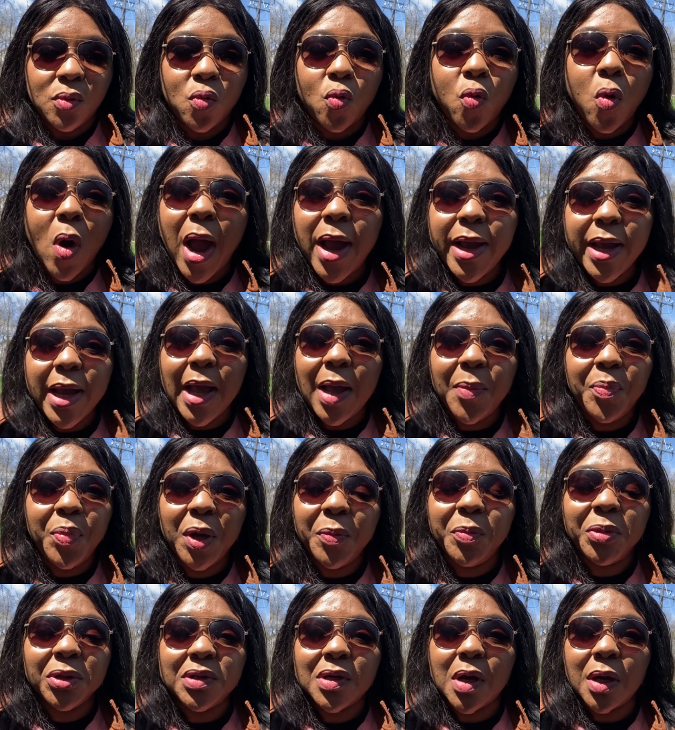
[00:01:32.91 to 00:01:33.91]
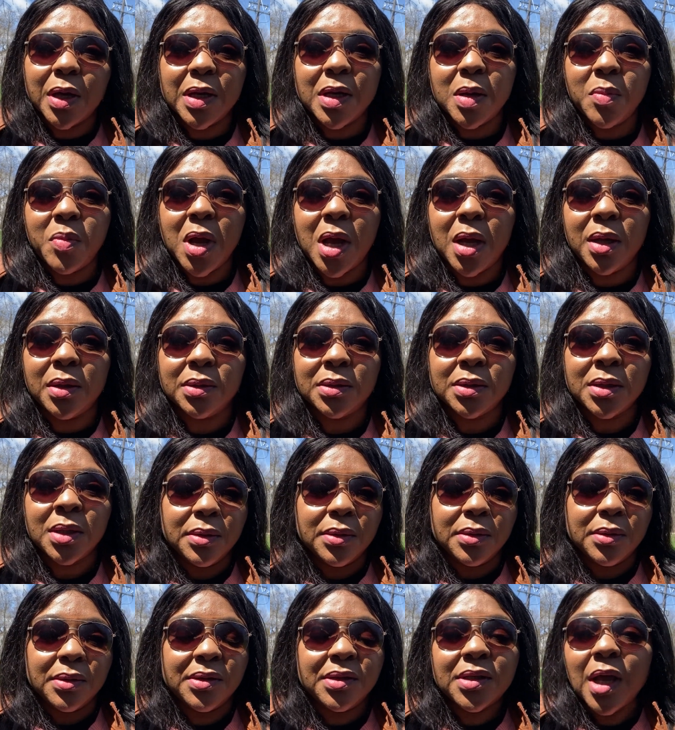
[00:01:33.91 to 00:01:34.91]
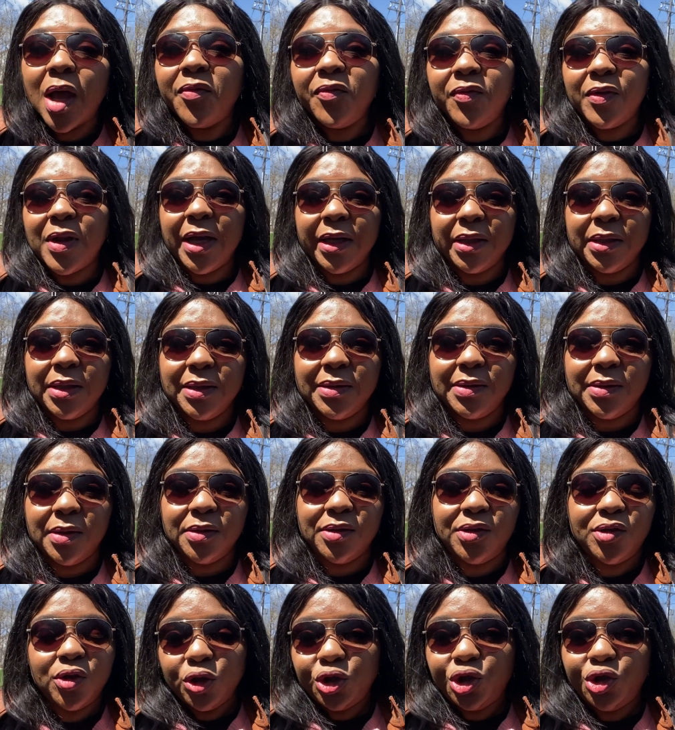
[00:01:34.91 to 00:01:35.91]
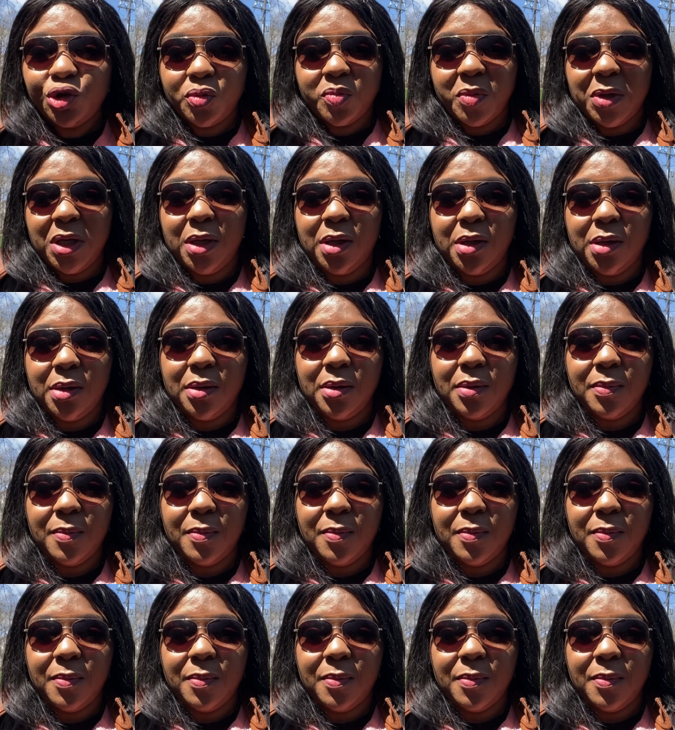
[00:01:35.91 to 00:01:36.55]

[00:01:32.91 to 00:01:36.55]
Why are people talking about stuff like this on social media?